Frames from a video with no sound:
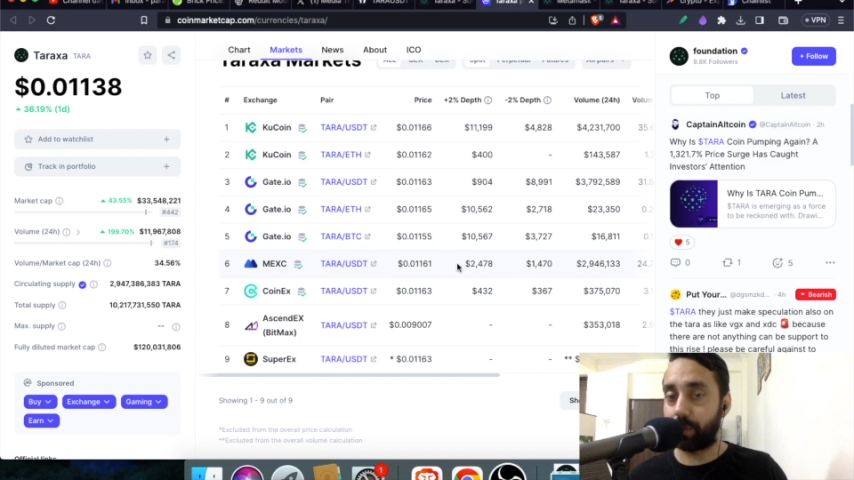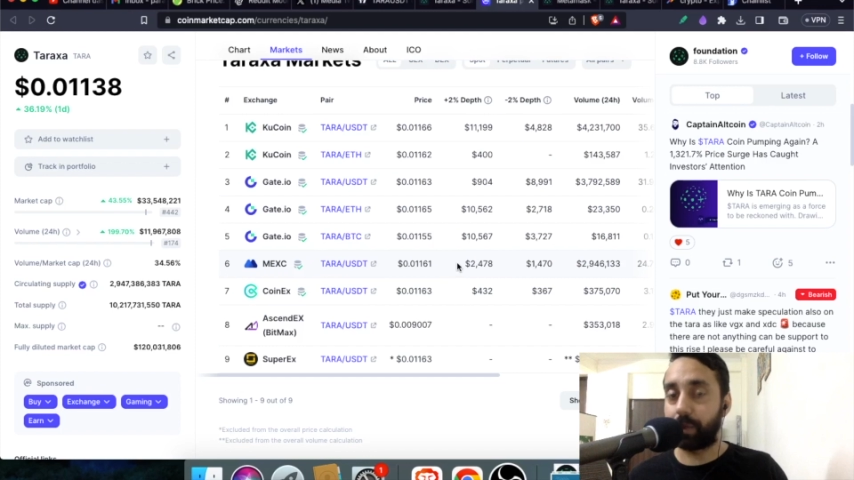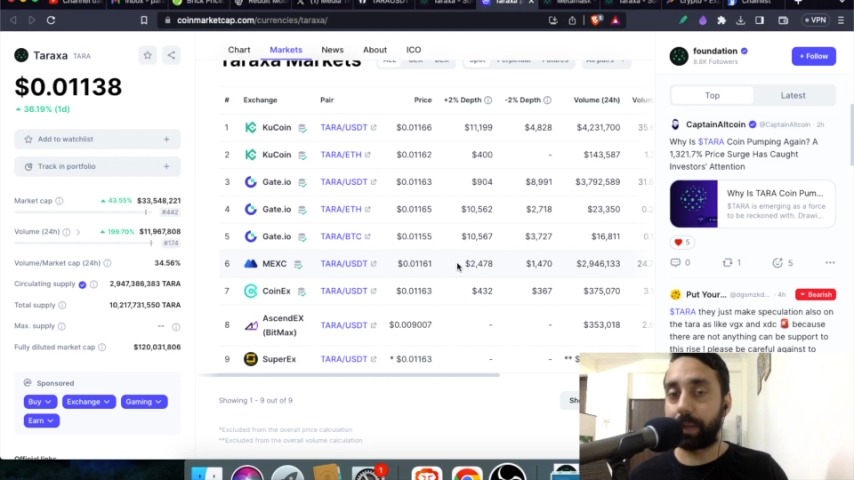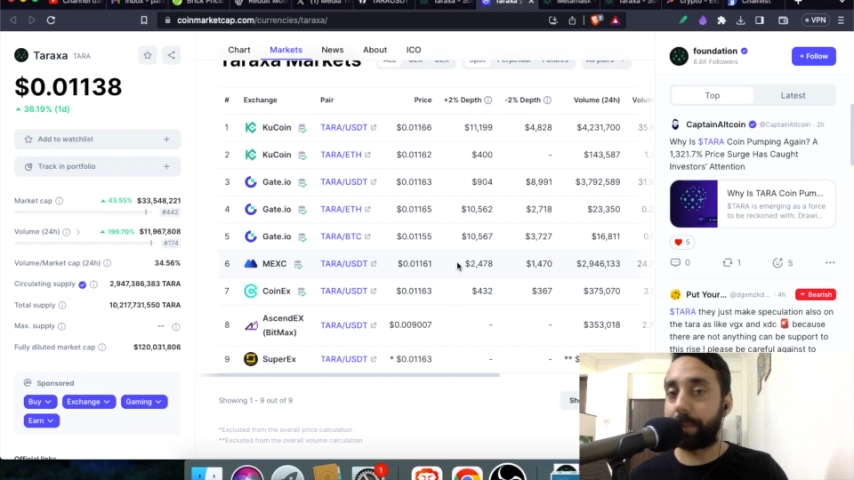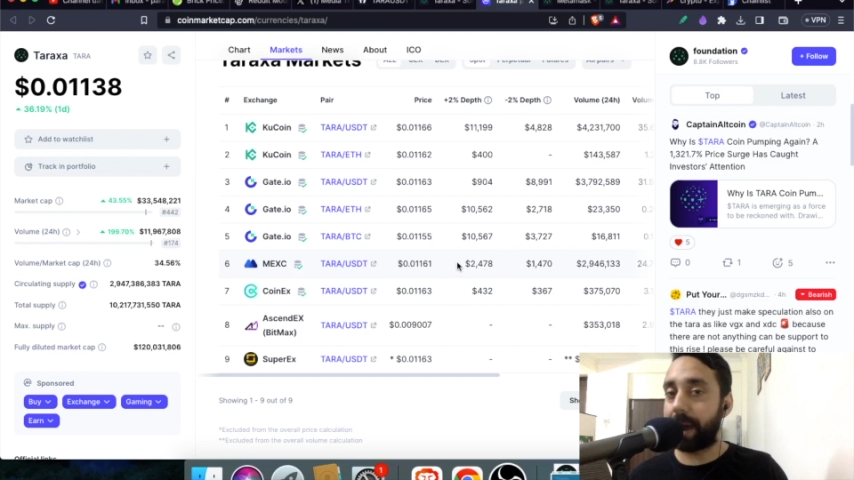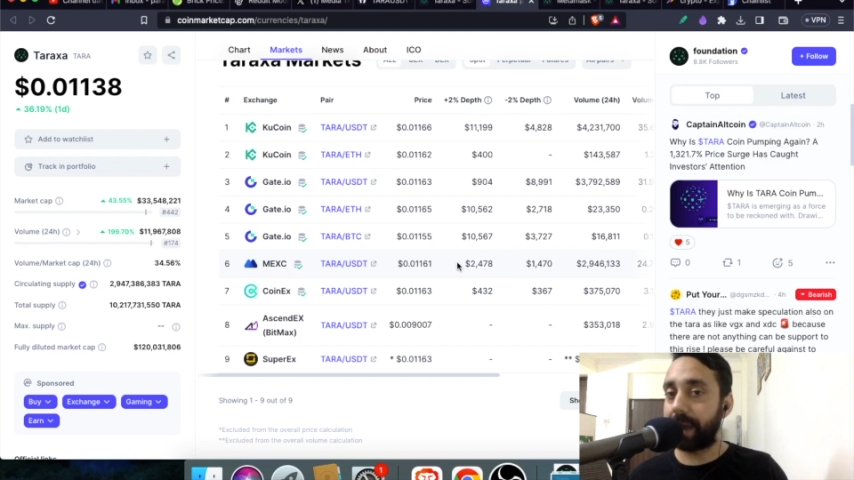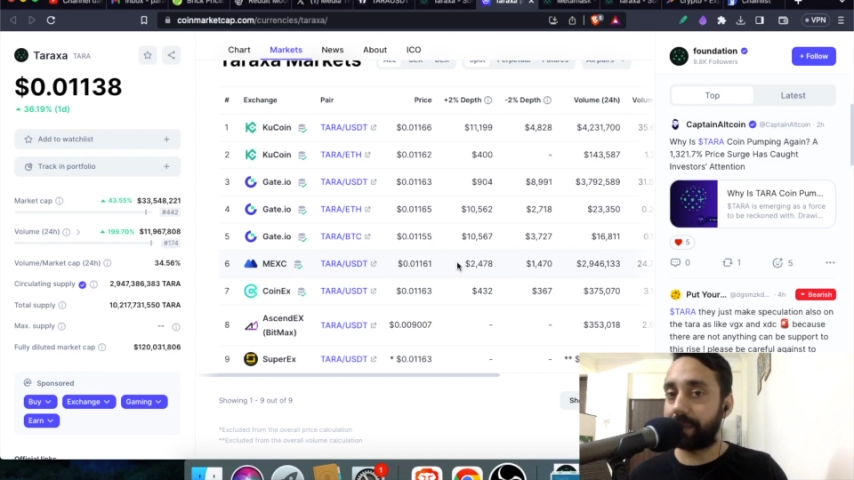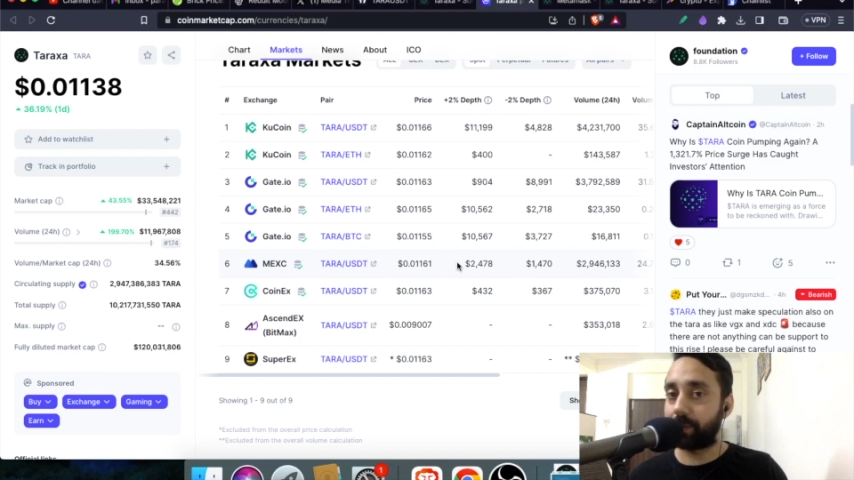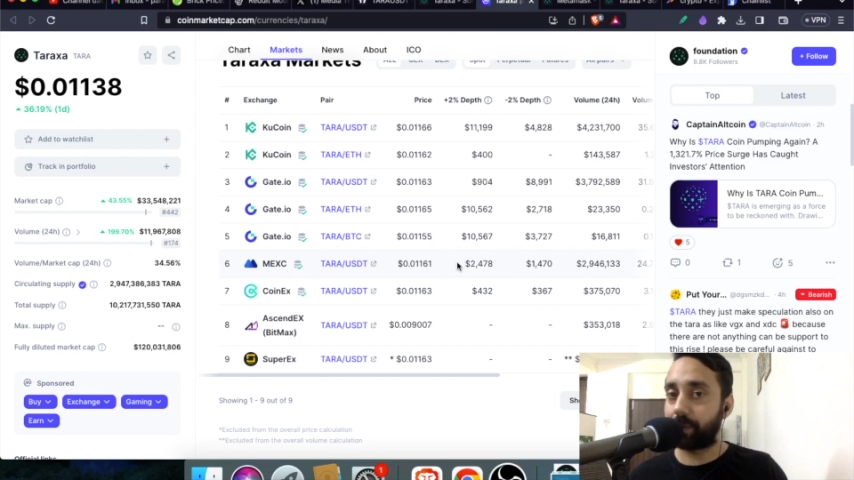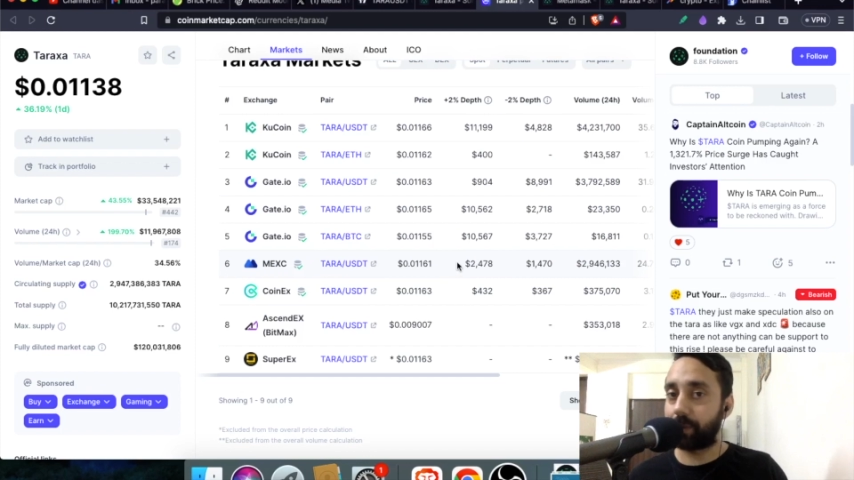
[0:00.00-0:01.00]
so you can buy
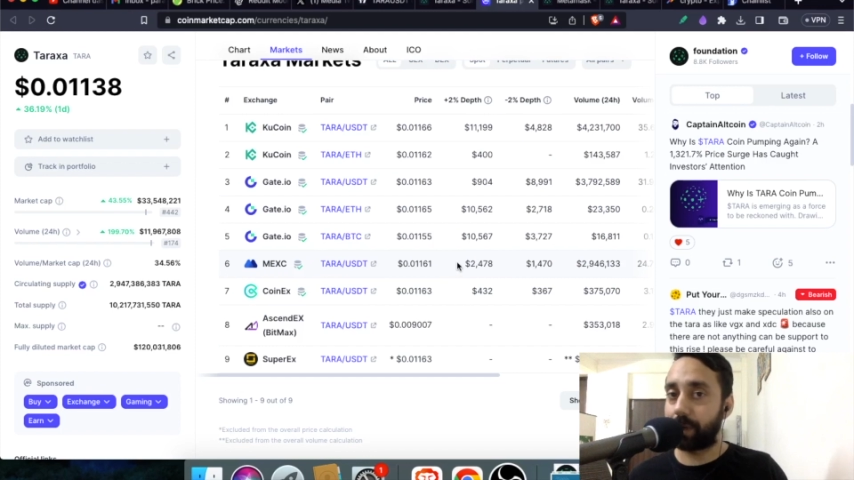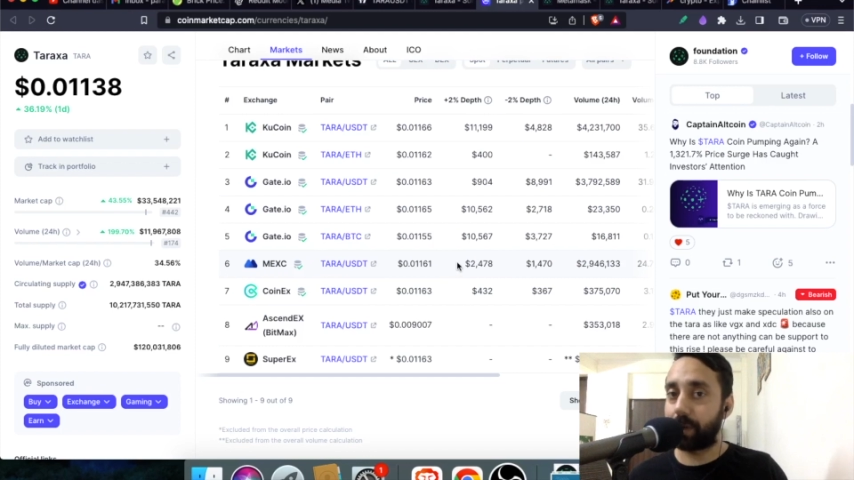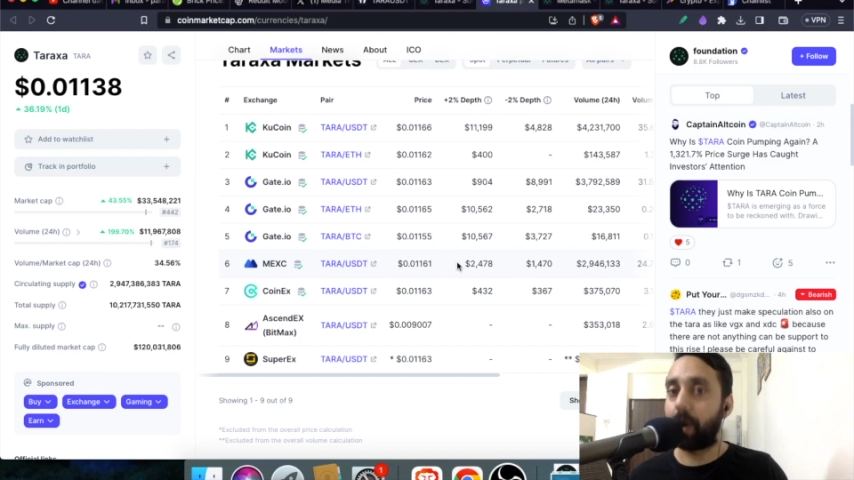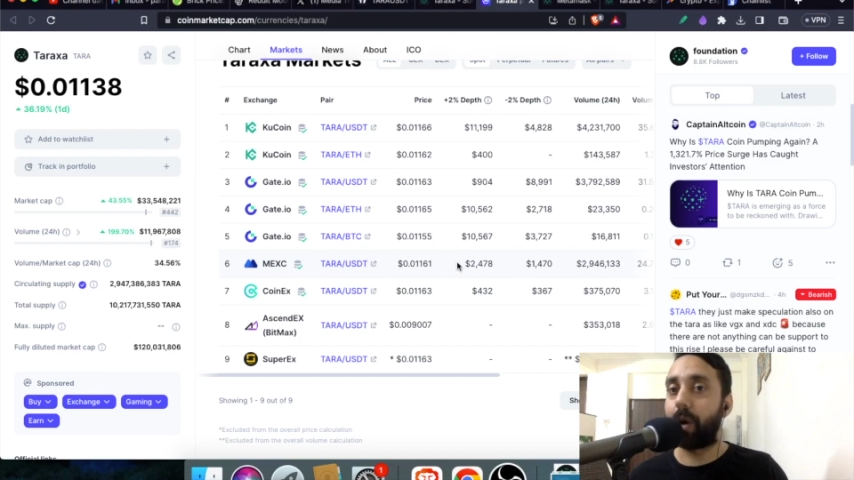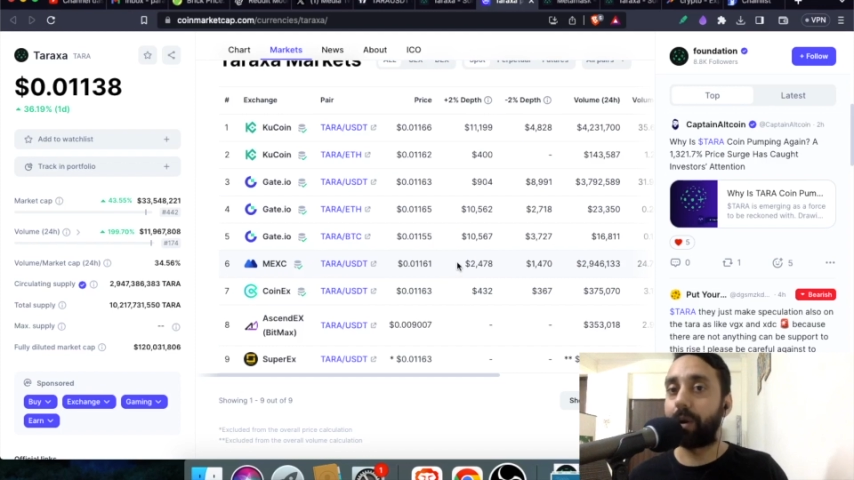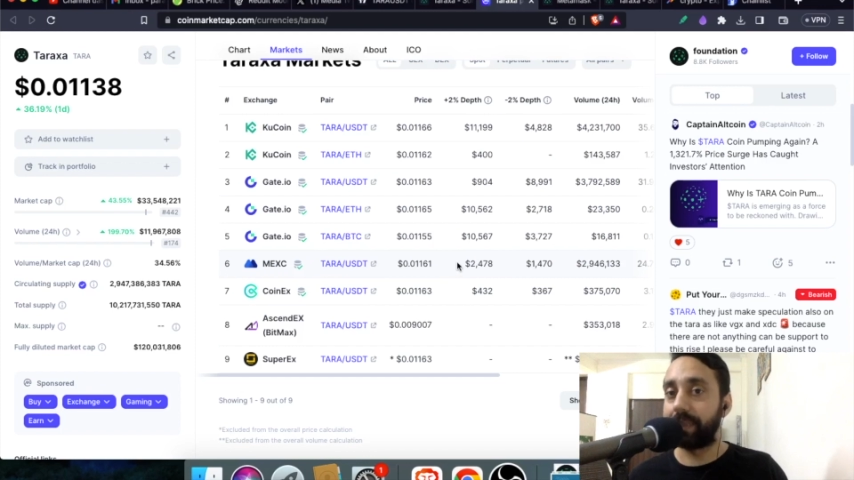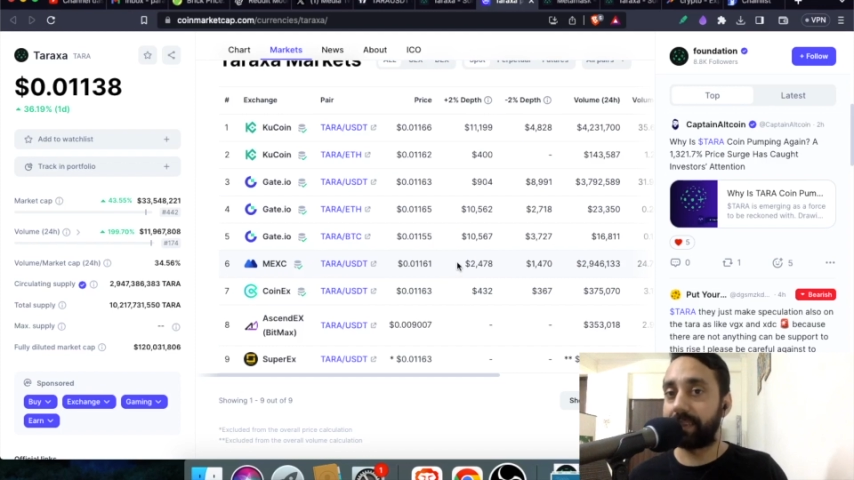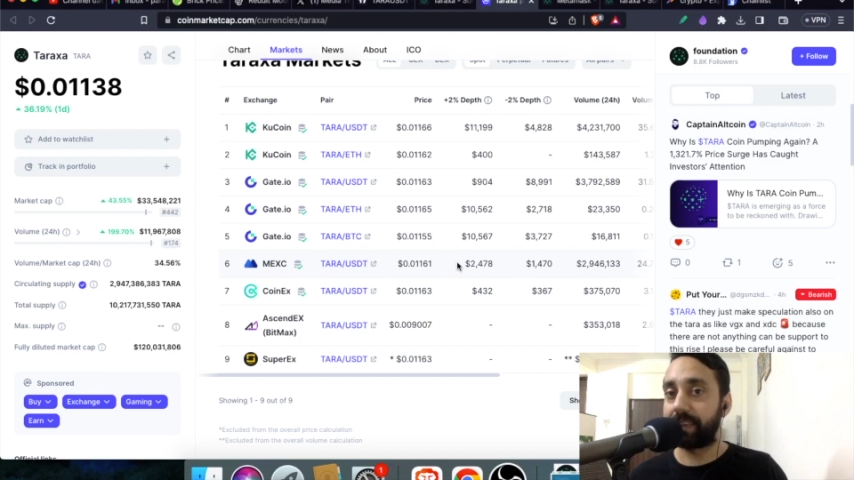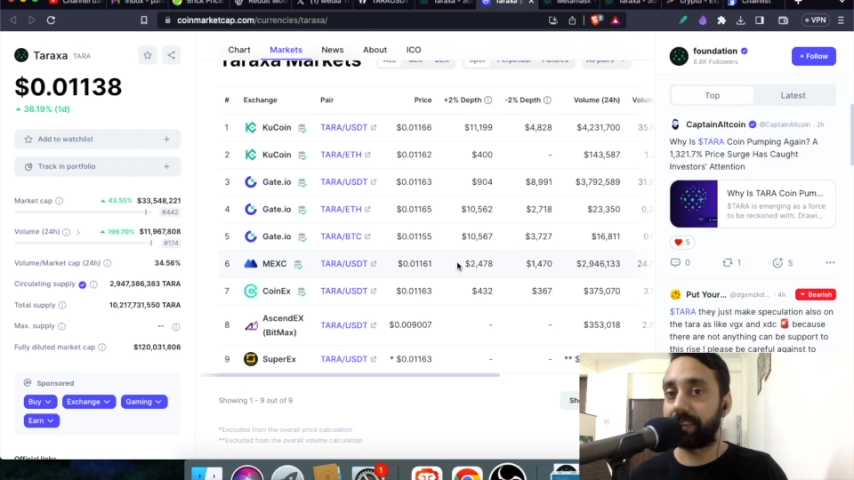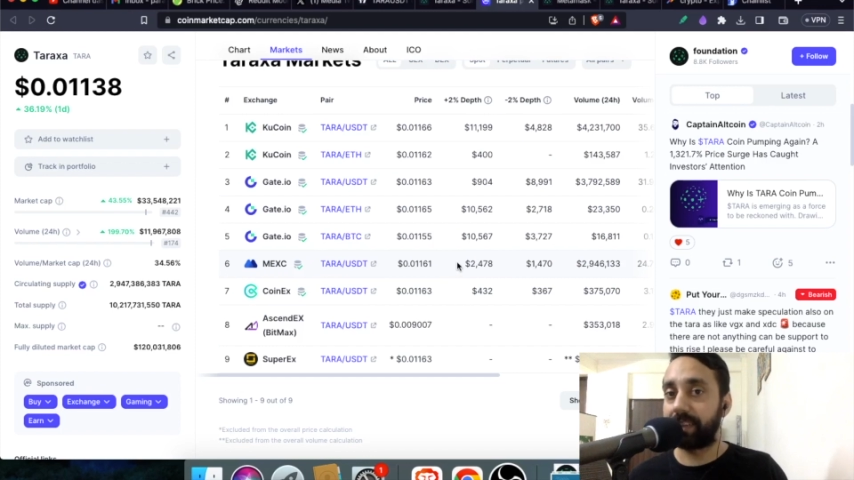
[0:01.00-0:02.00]
this token on
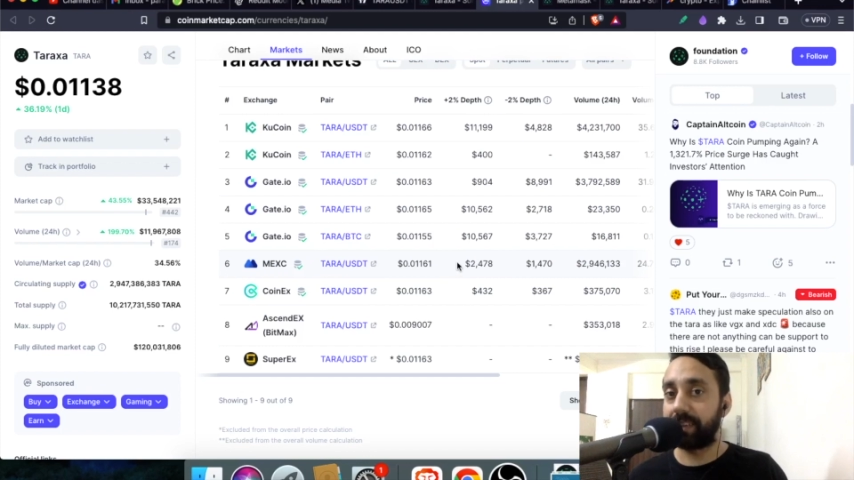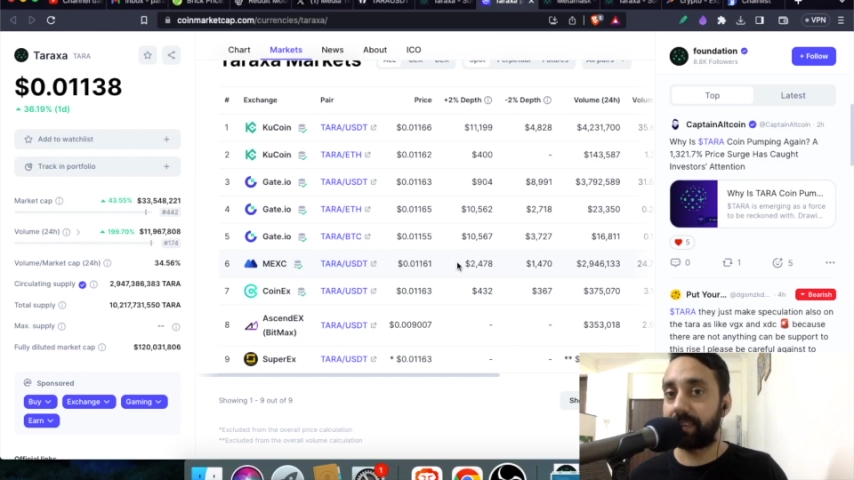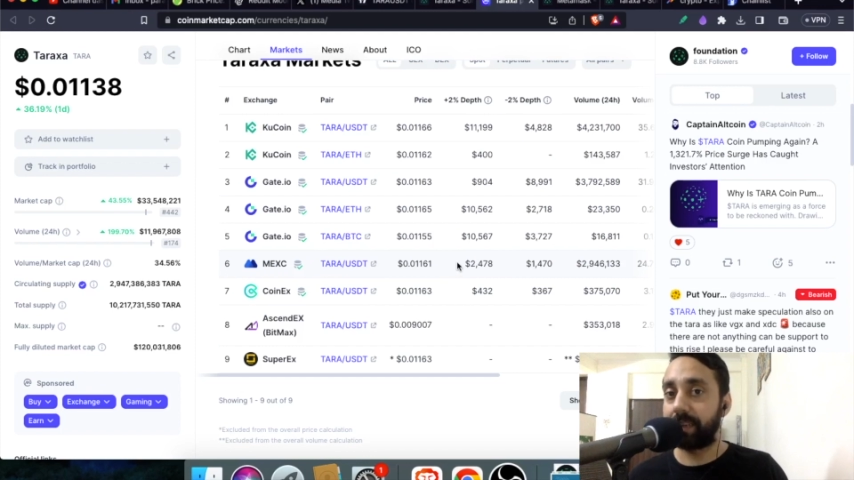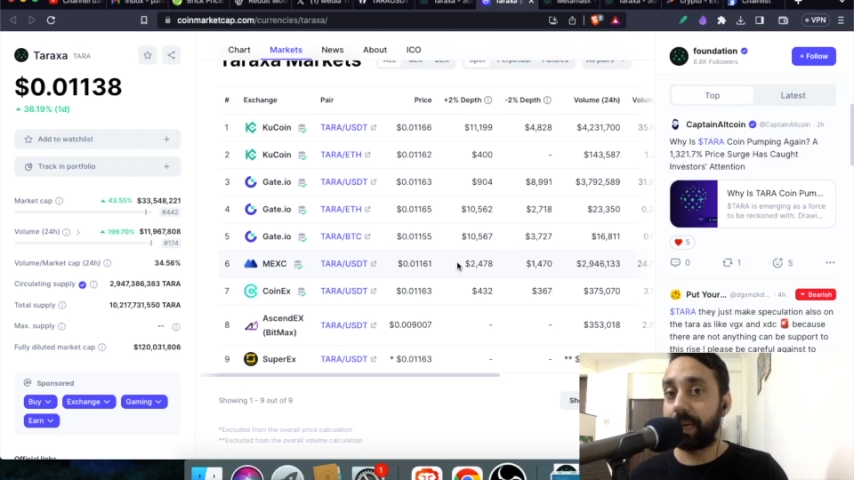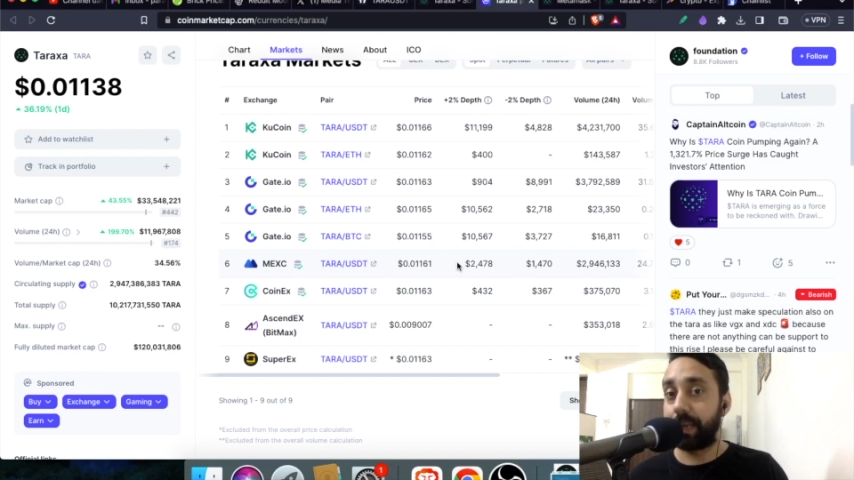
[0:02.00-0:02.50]
these exchanges.